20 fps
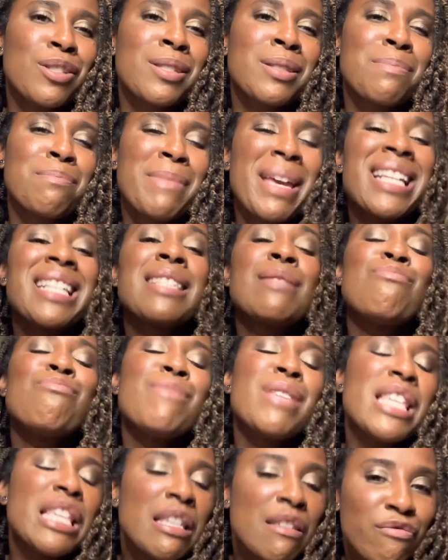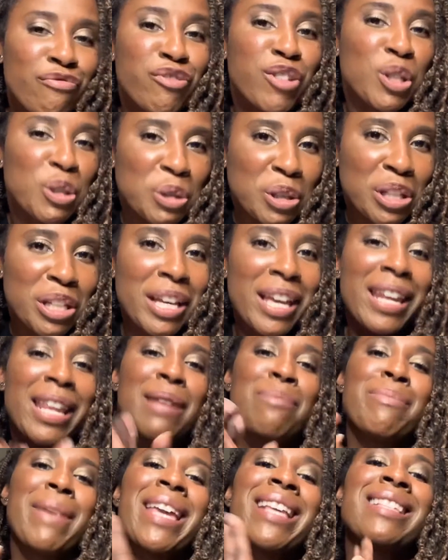makes me feel good. It
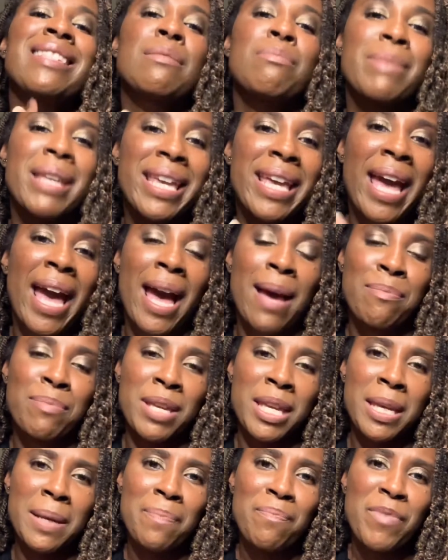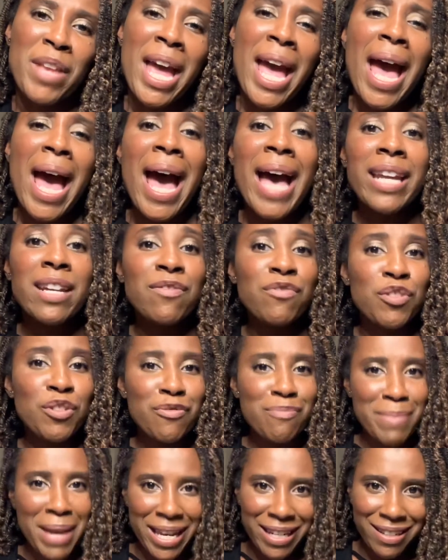makes me happy. And if you've
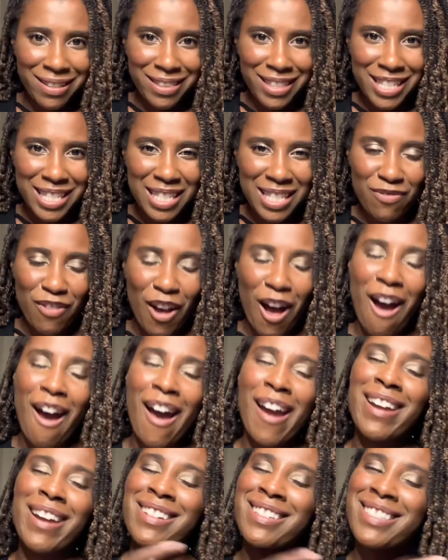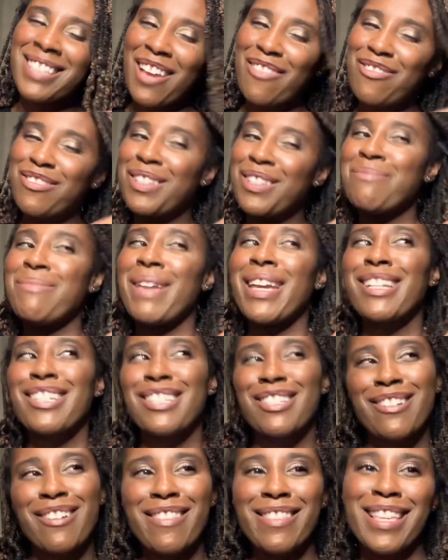made it this far, definitely make
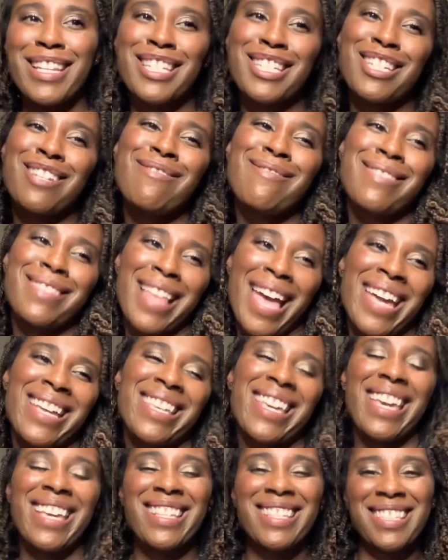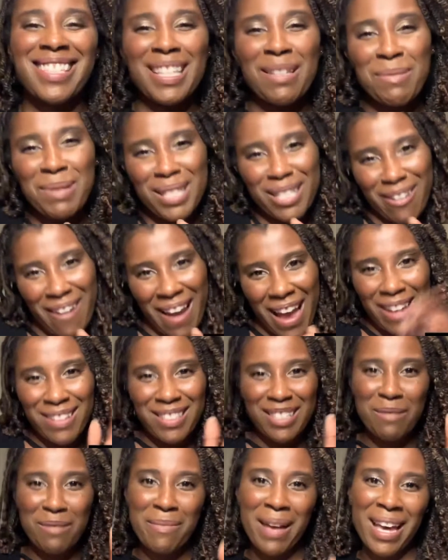sure that you like and subscribe
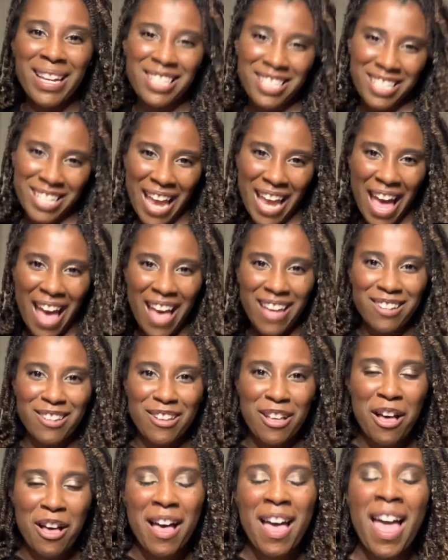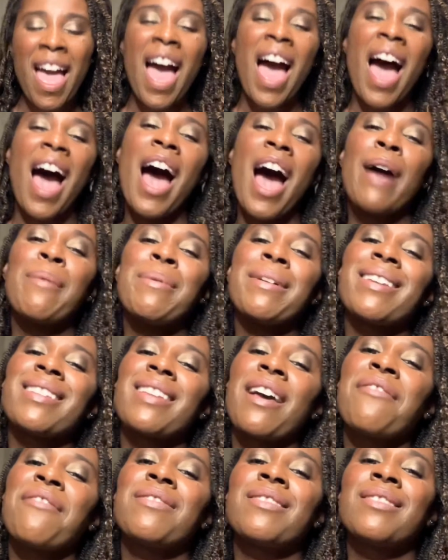to my channel because I
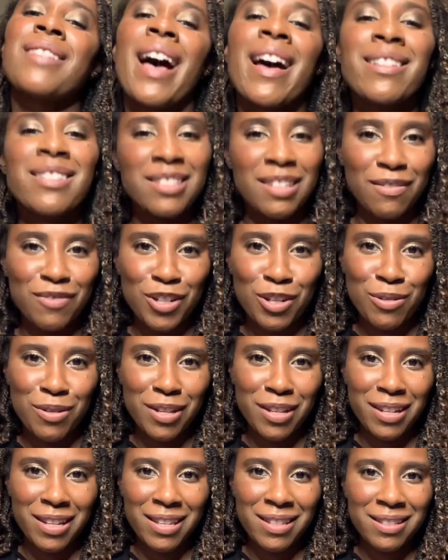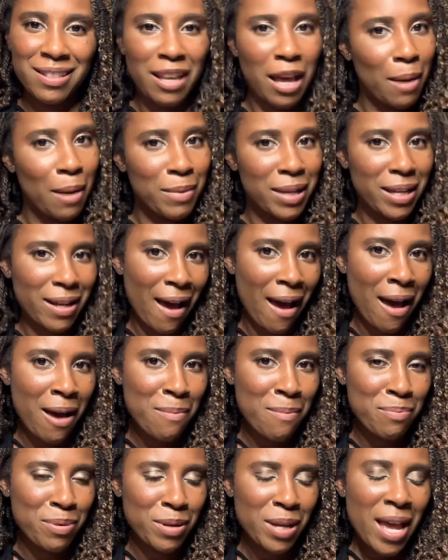have lots of new goodies coming up.
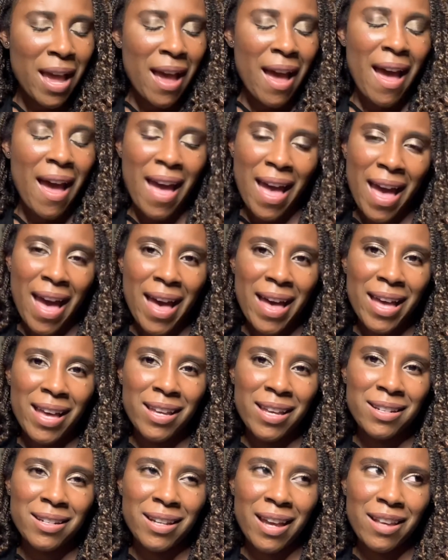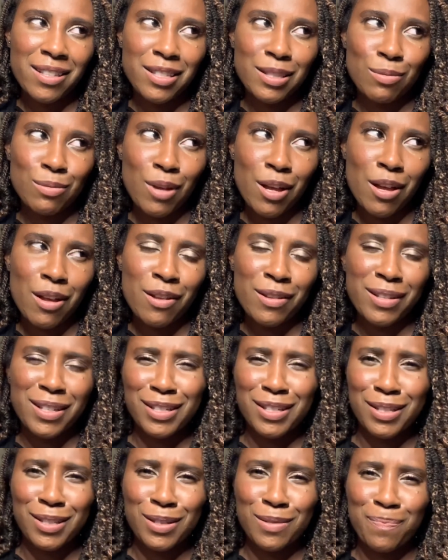And as well
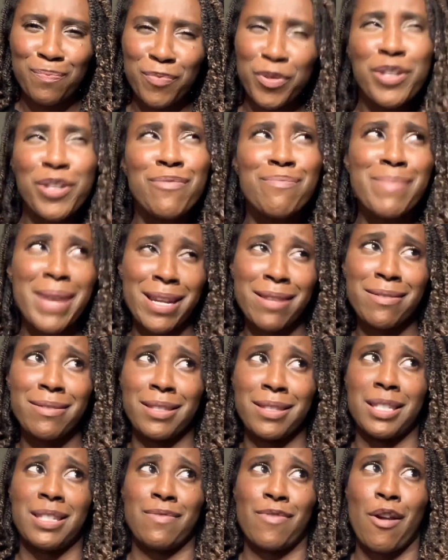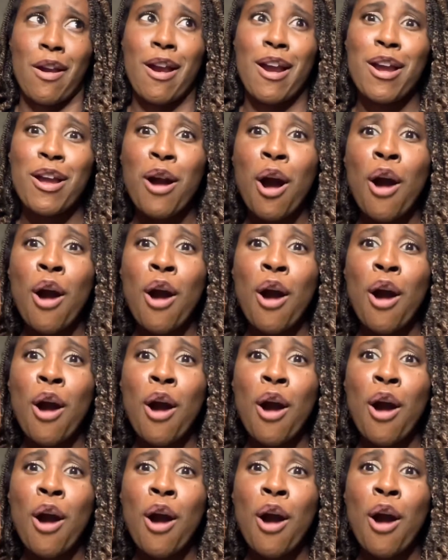as you've made it this far,